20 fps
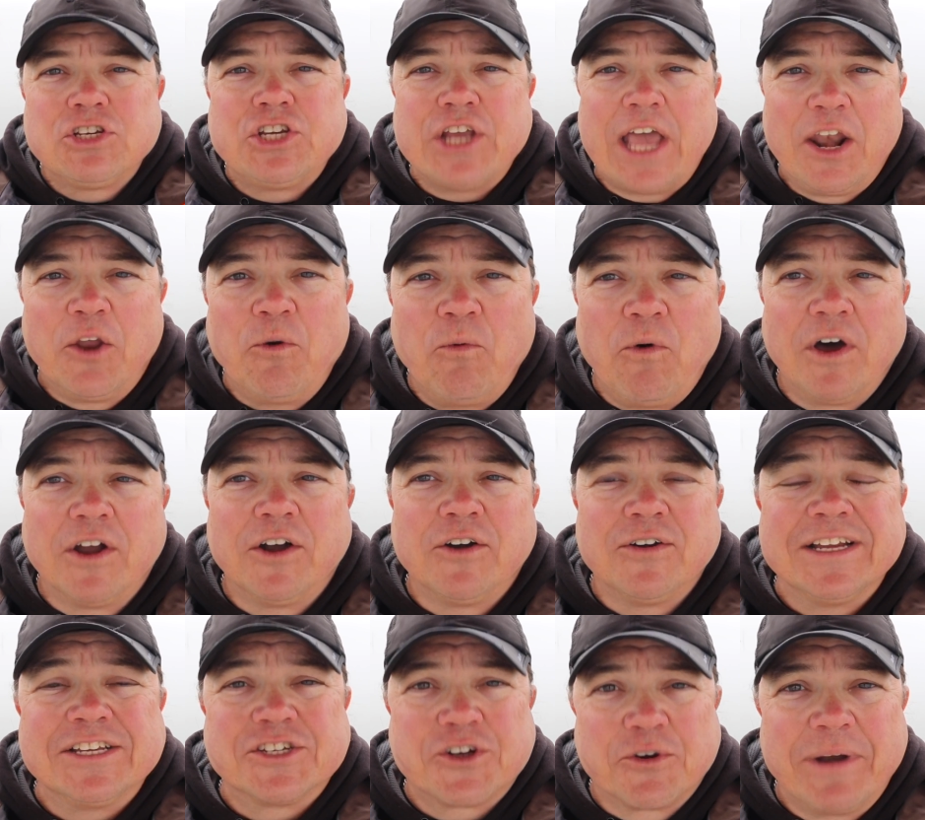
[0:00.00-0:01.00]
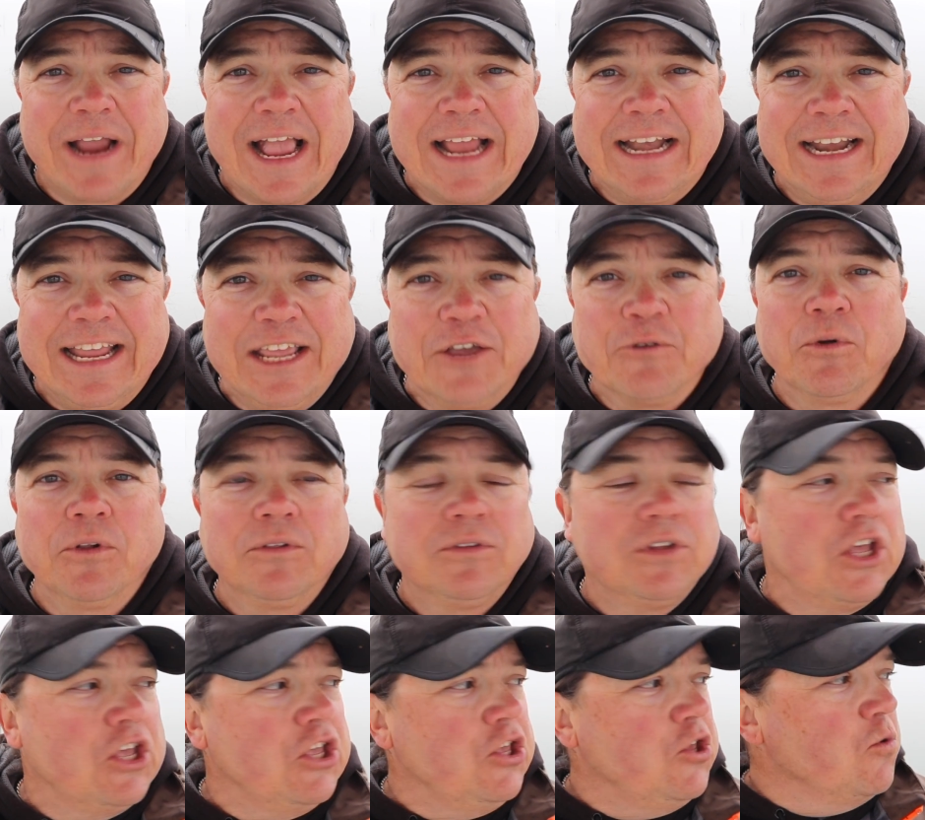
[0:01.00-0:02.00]
shallow water is created equal
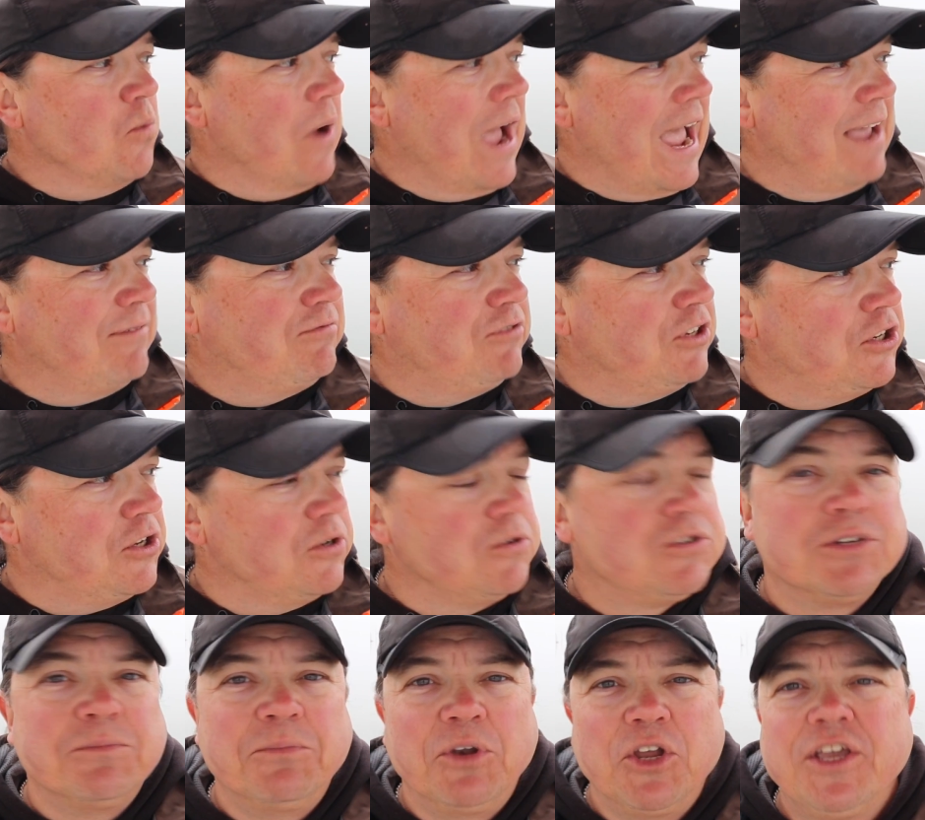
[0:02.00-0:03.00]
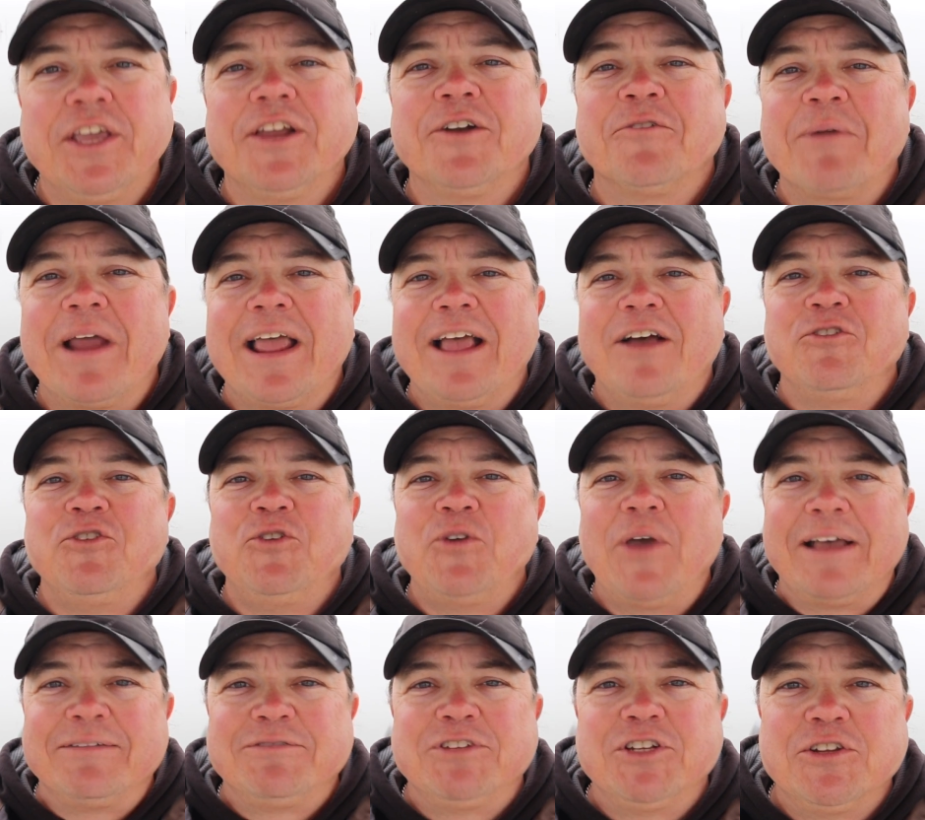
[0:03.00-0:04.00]
you have to do some looking around, you
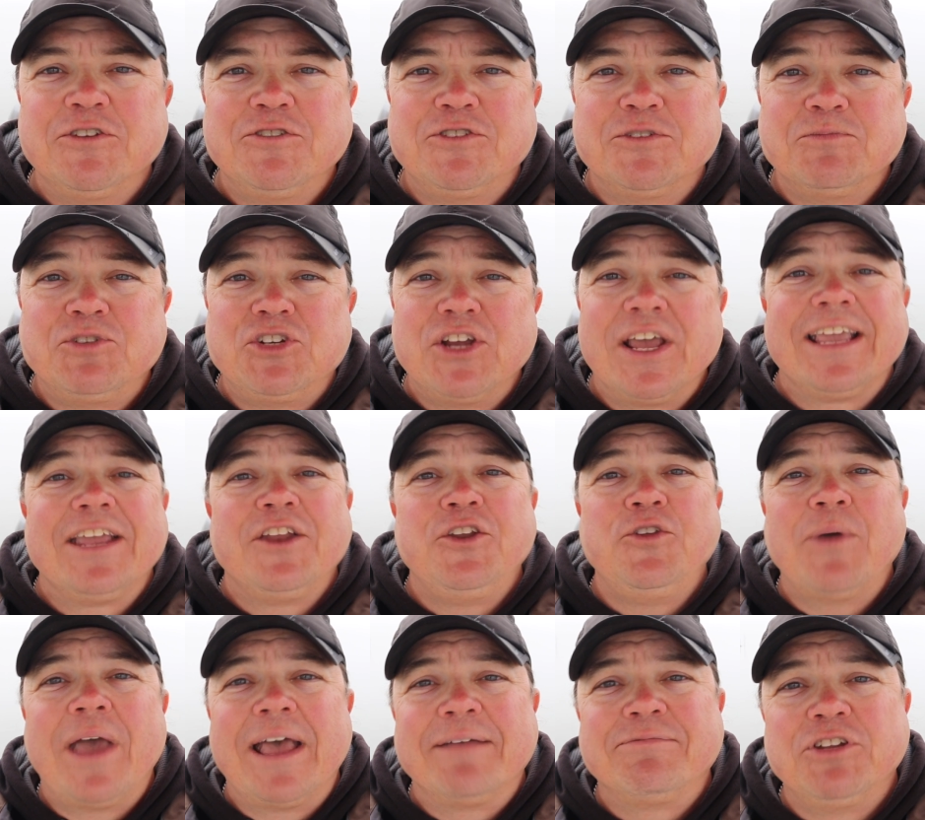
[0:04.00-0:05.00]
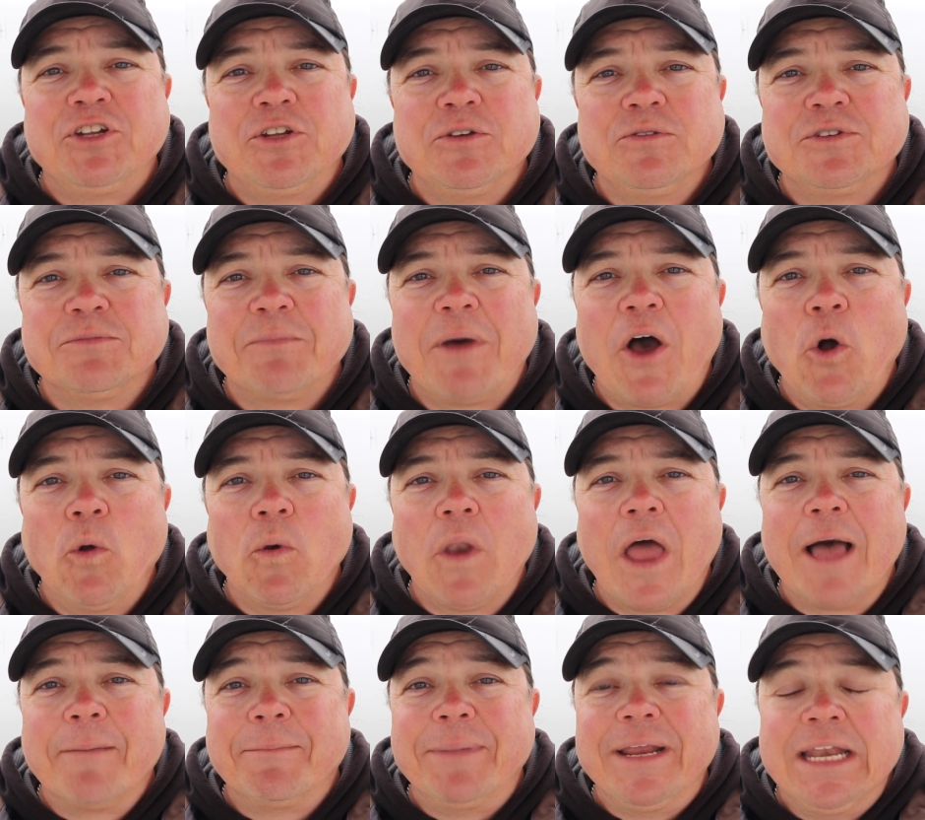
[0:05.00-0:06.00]
have to do some checking, you have to do some hole
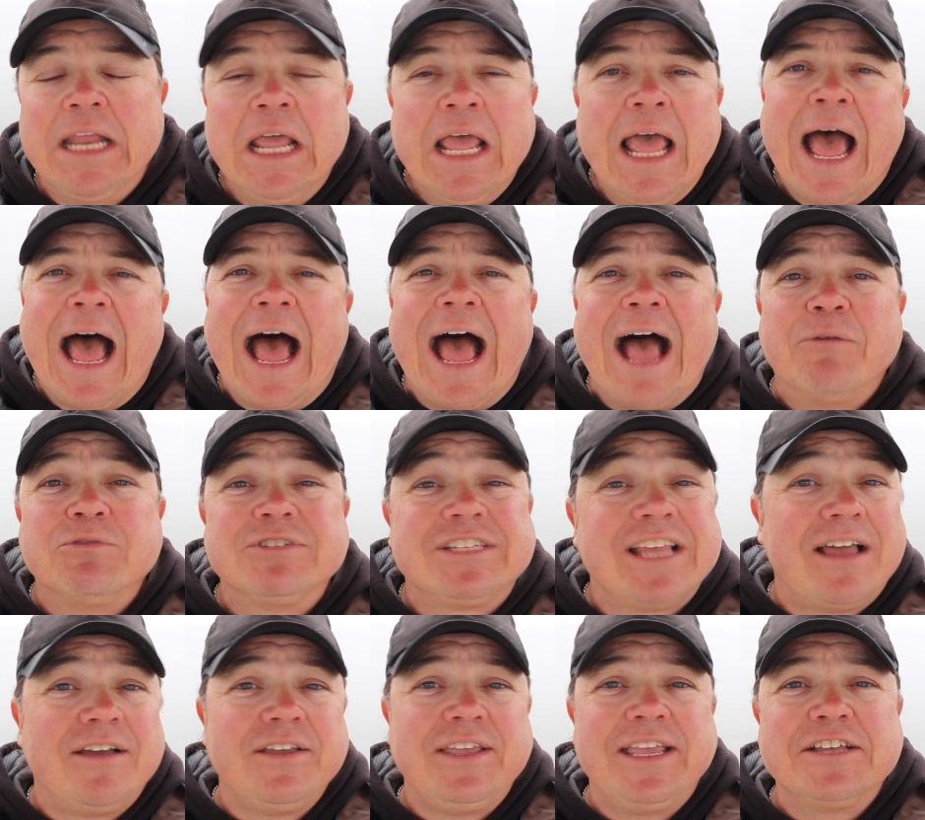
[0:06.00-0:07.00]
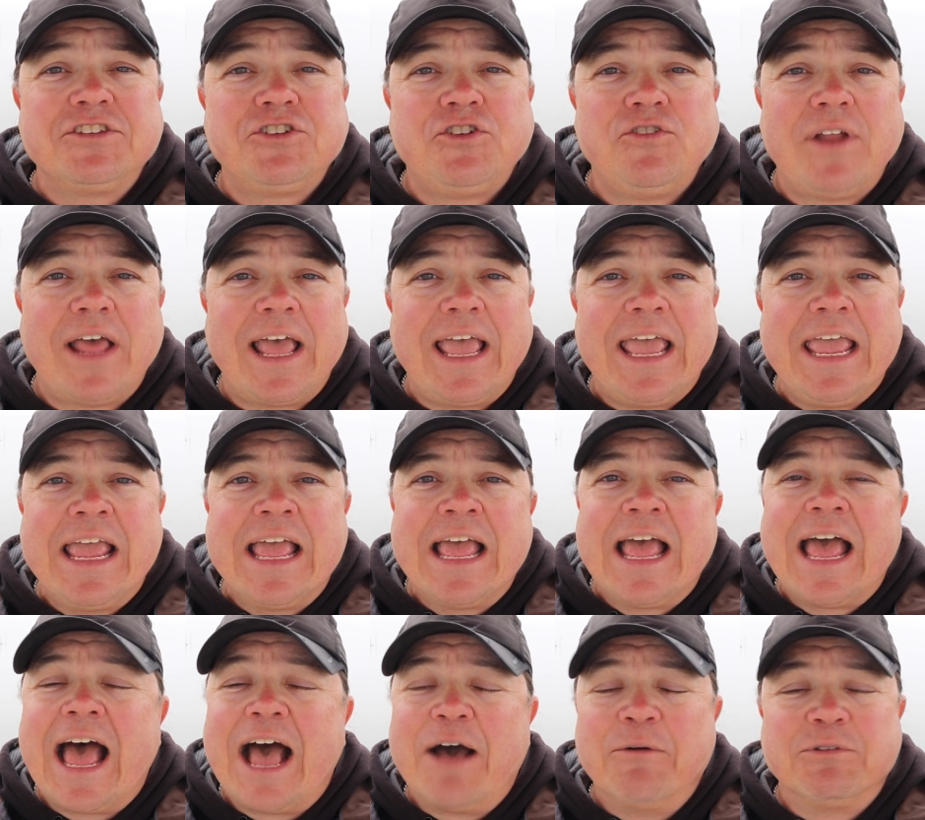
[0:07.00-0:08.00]
hopping. I was out yesterday,
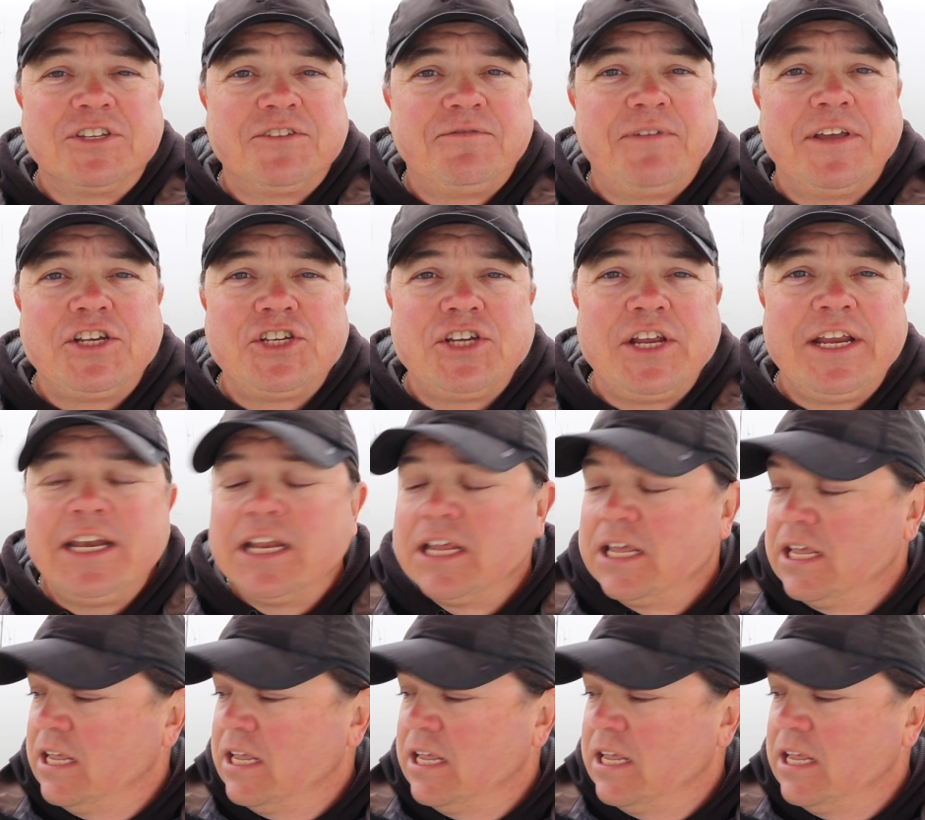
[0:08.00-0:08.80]
I was fishing